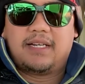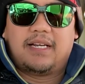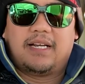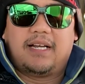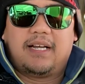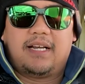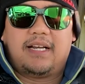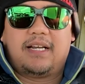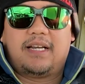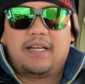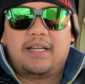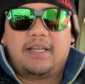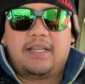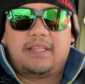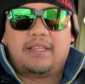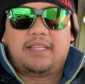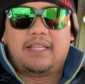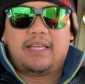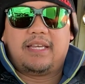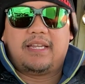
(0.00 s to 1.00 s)

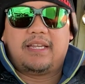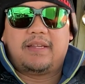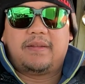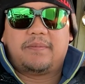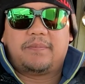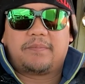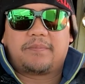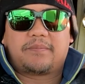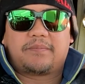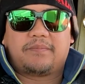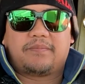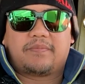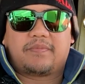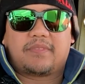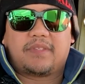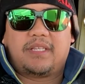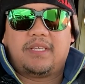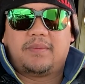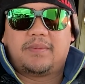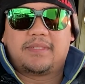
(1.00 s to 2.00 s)
and then
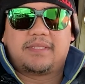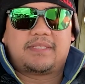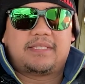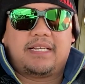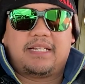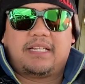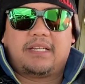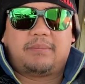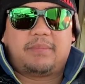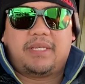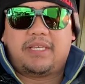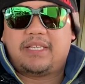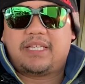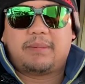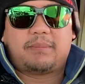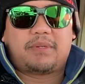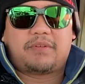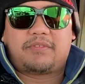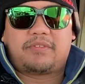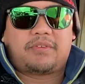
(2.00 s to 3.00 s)
he was telling me, he
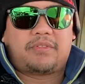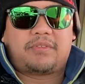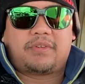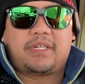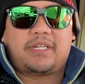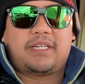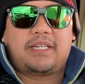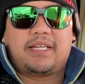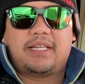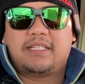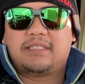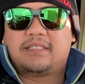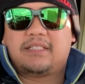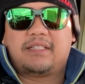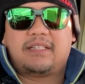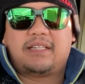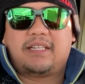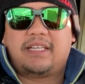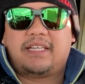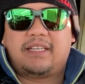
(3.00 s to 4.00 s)
kept it for 3 days, and
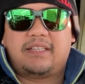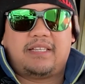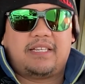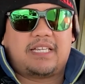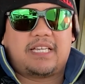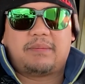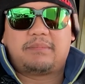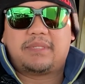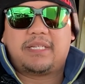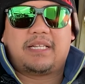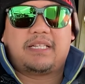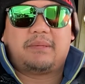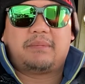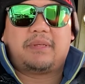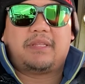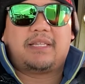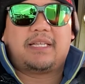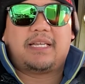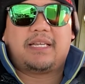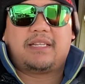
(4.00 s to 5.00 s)
then he kept telling me
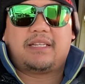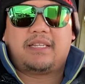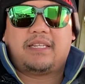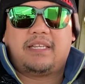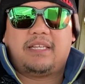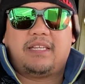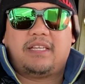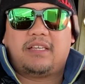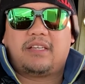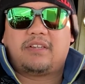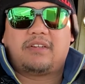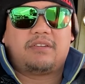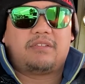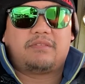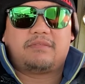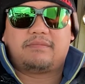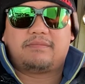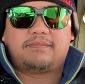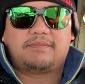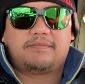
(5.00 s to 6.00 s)
that he couldn't
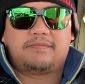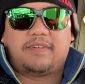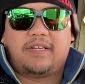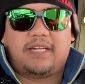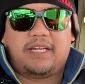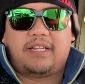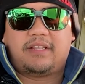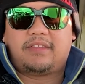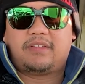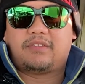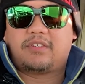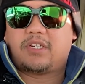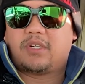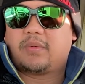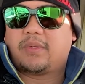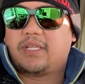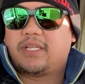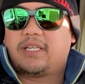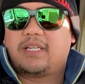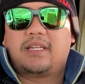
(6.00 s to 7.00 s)
find anything wrong
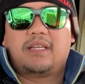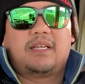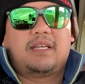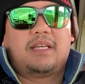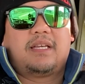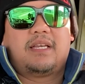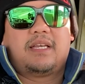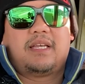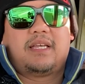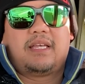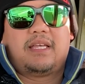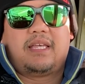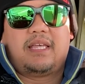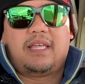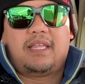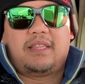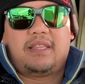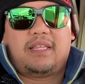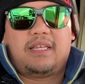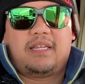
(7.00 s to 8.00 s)
with it.
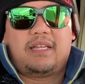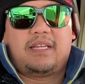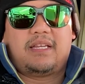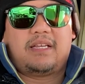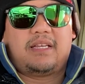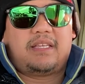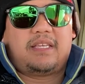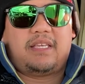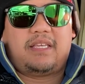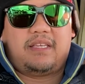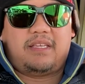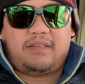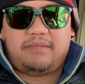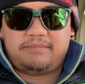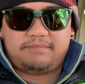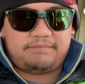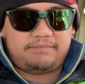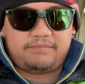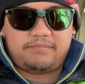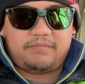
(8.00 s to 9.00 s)
And then
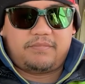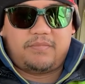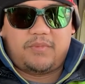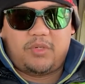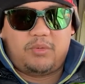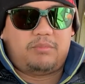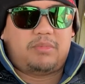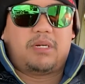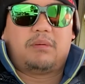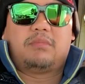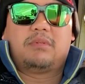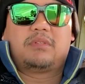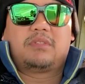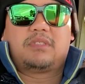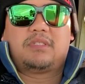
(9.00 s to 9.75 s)
no bubbles